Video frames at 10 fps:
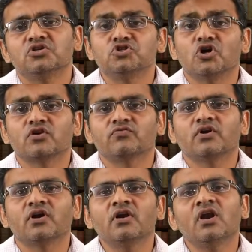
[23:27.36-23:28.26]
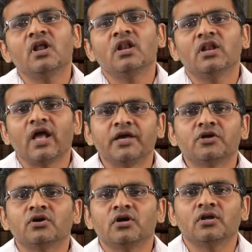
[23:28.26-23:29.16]
Geographical
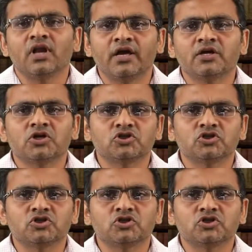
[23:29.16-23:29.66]
like, like,